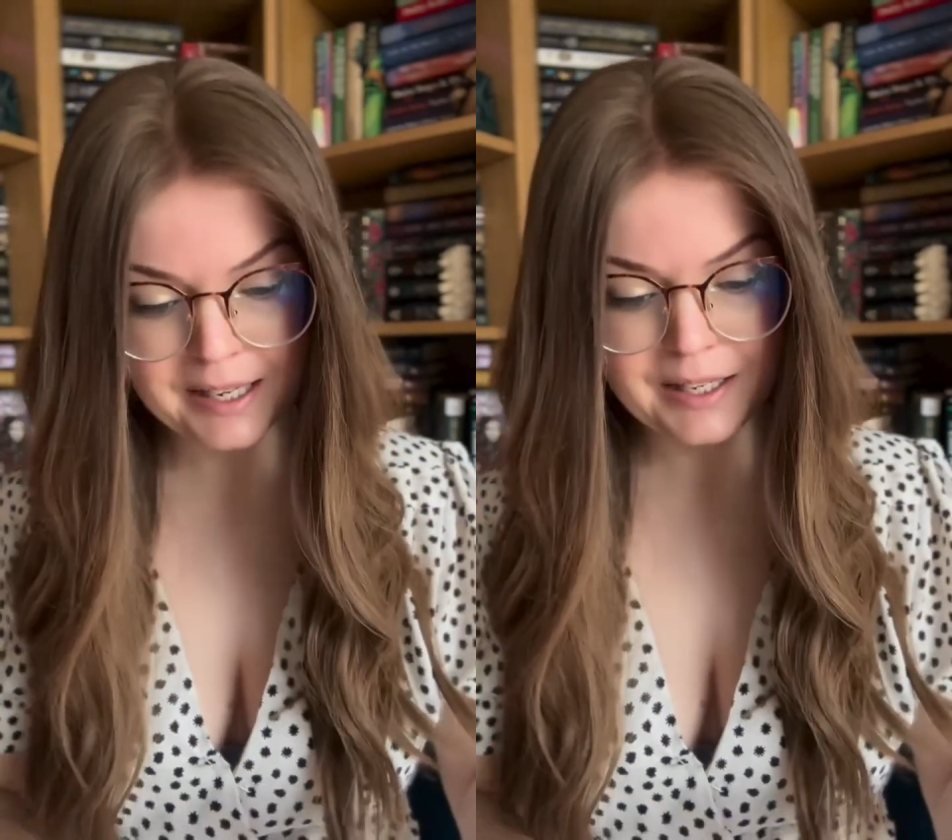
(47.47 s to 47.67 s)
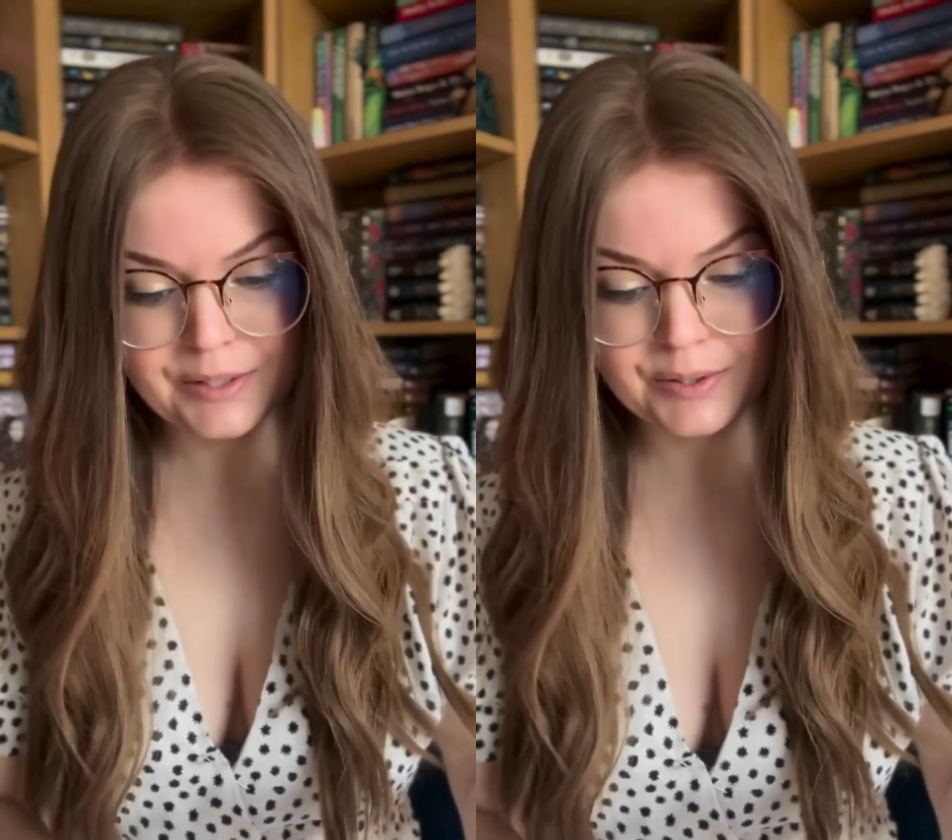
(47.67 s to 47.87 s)

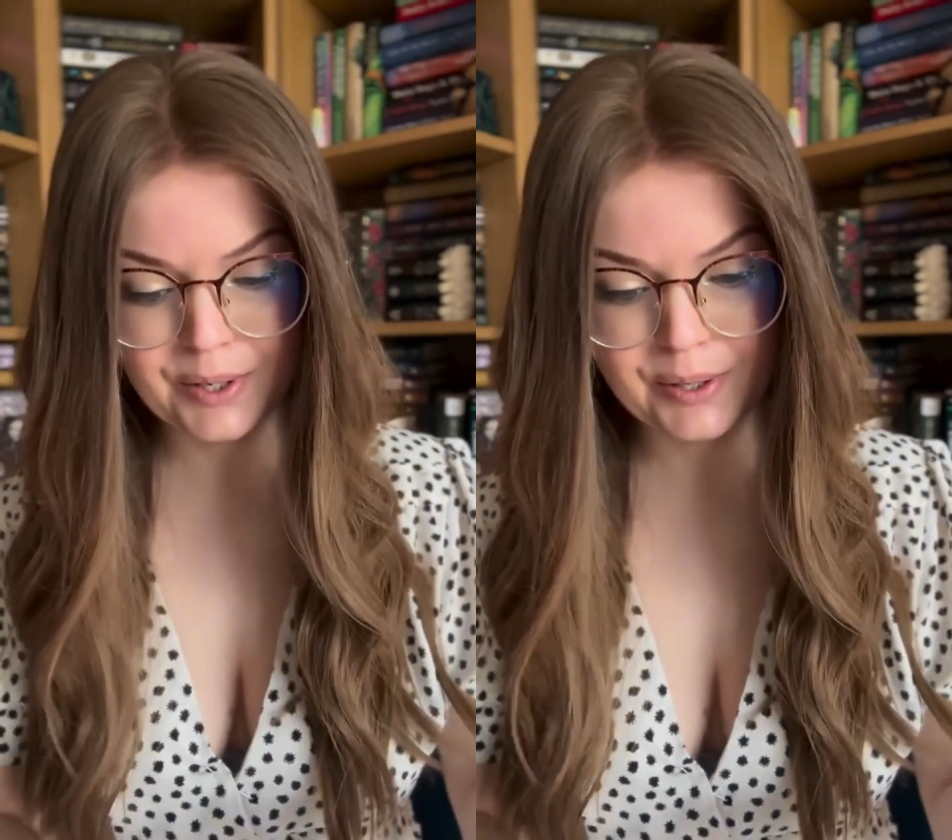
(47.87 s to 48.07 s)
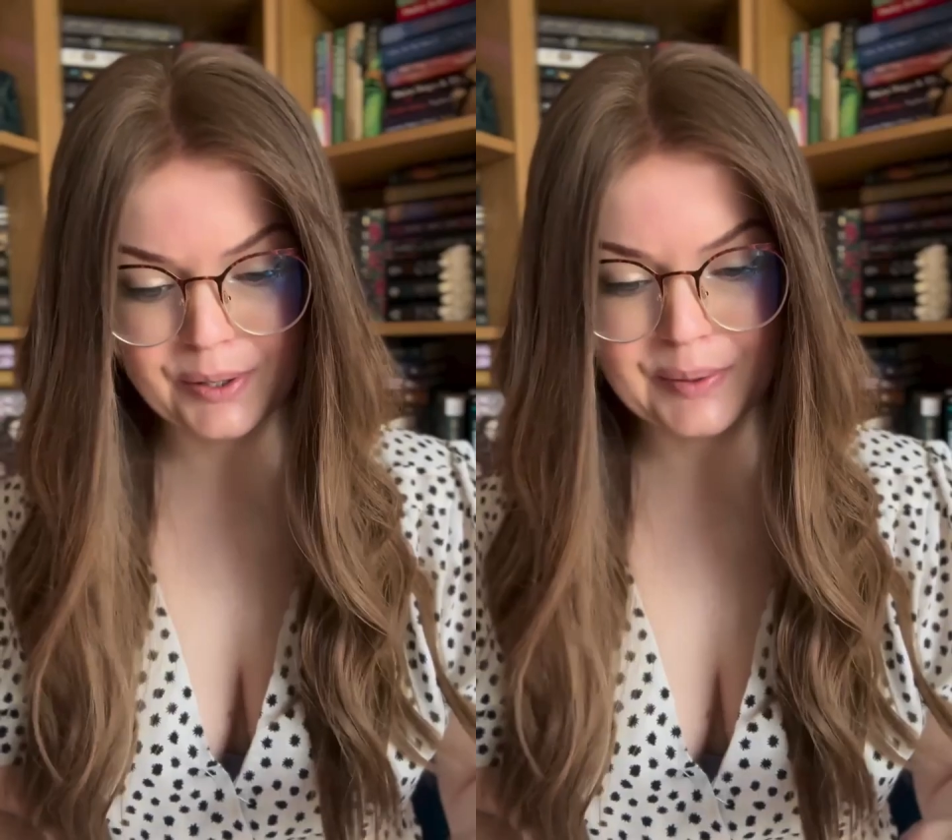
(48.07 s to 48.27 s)
So
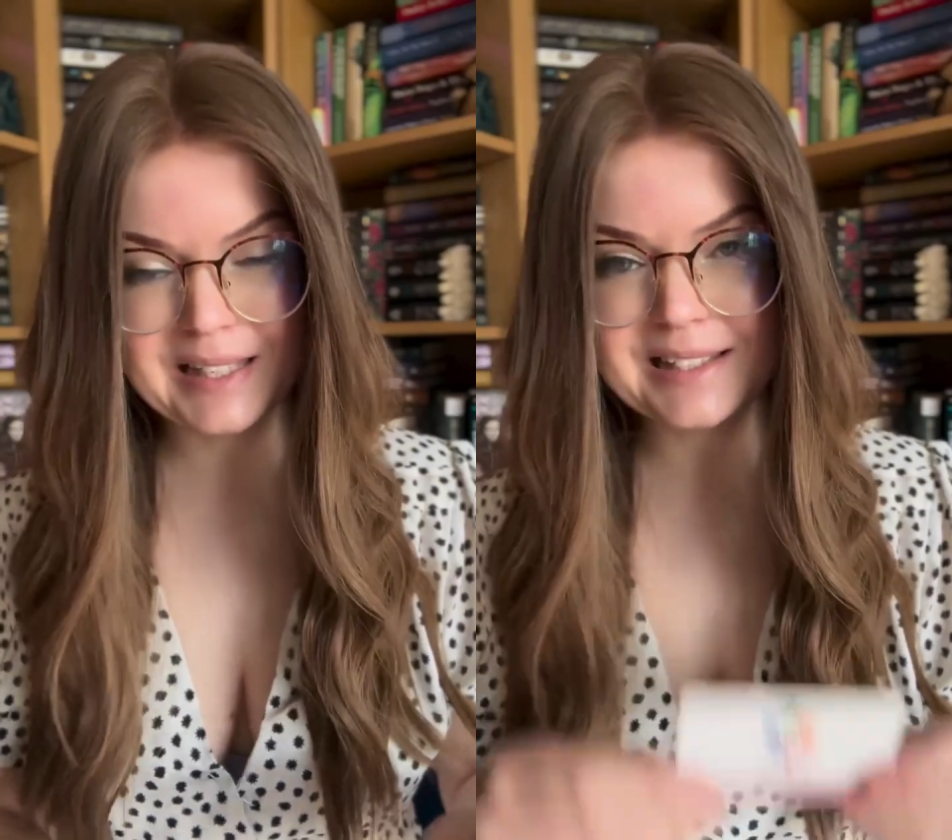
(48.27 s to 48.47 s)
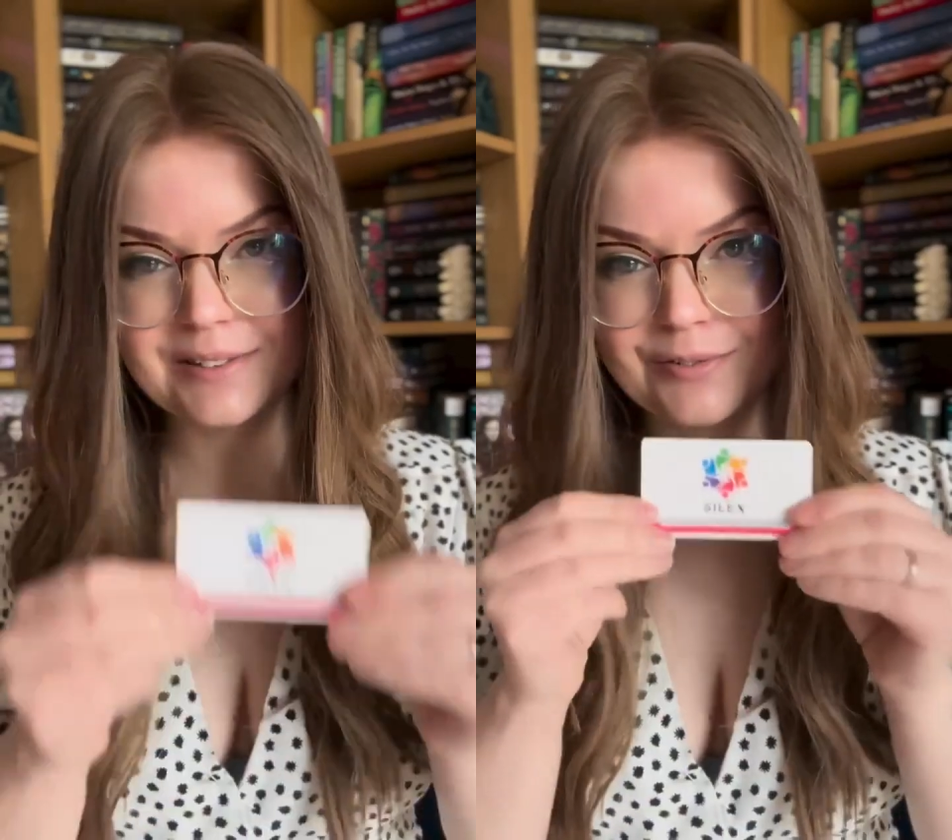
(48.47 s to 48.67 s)

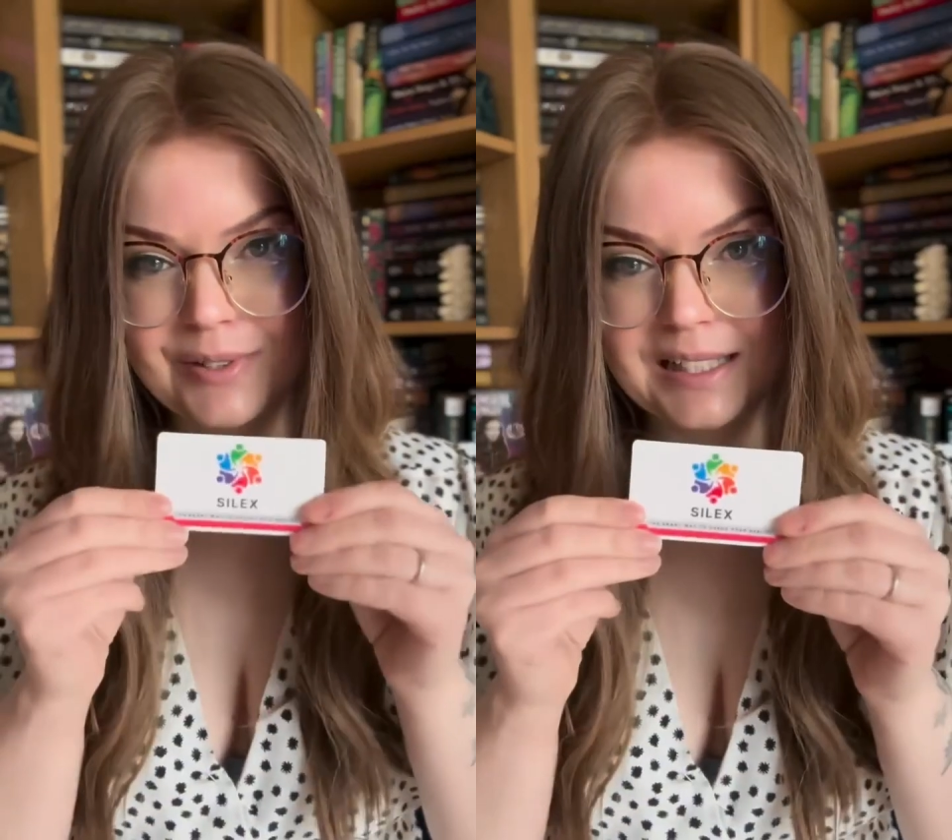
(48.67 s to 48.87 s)
it's a really